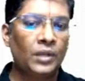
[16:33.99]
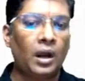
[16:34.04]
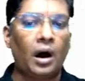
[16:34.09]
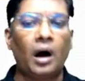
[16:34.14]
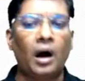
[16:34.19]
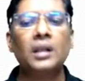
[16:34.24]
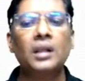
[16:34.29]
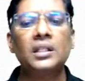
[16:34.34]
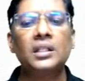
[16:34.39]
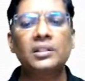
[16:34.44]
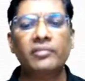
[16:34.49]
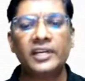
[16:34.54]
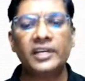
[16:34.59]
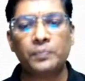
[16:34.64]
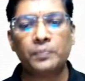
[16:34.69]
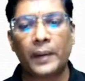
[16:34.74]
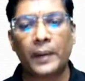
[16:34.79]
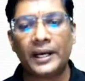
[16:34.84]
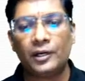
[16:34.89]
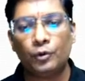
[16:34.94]
or
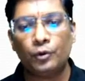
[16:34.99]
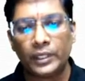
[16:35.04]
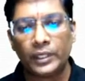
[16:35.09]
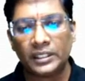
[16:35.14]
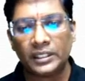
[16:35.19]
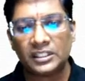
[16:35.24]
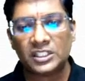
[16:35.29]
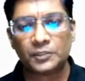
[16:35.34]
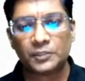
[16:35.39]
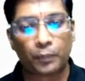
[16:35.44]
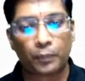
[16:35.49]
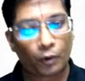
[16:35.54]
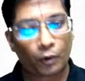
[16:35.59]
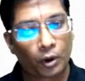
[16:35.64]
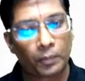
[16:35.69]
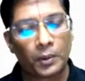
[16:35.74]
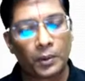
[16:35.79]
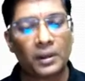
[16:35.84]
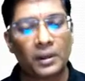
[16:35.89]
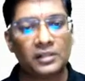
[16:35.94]
otherwise by doing this
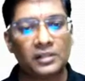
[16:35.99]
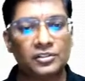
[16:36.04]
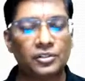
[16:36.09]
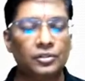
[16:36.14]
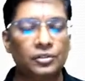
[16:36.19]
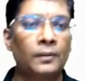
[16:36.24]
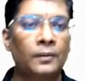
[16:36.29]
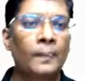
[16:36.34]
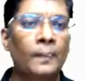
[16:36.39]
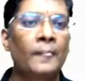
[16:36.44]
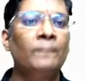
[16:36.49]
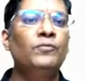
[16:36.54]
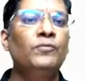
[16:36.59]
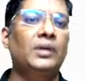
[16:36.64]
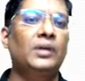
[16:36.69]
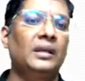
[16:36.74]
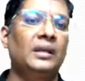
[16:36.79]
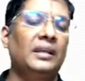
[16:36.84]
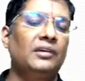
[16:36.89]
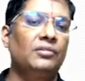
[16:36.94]
problem also
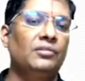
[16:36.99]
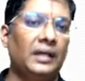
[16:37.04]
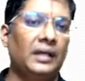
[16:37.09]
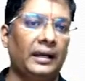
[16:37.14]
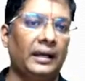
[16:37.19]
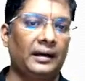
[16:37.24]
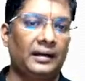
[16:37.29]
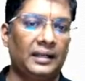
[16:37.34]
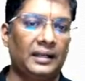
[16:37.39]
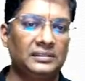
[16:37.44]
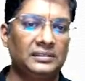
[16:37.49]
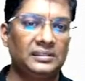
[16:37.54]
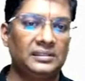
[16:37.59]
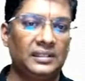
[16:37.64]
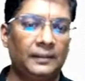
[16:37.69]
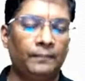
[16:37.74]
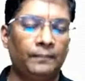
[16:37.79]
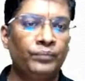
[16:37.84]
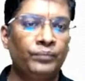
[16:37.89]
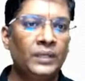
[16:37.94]
you can give the correct
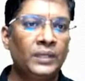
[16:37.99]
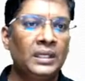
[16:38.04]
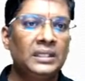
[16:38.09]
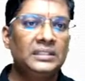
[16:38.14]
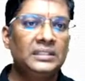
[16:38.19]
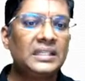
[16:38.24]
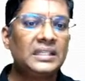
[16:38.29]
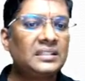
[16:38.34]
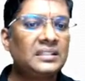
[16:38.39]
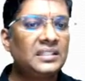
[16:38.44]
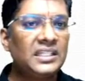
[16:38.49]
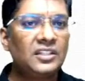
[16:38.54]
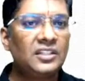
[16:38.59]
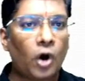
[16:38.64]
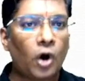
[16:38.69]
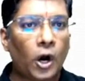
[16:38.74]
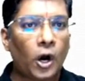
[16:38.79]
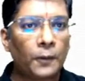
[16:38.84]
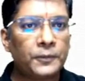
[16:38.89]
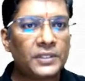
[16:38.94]
answer. Just see the
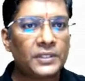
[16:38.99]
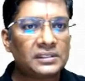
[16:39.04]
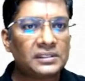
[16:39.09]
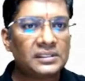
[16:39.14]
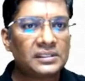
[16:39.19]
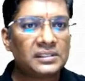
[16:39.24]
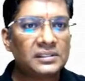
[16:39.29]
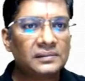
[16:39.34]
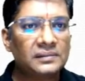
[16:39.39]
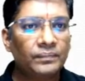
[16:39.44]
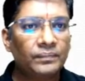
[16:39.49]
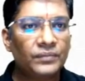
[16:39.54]
options.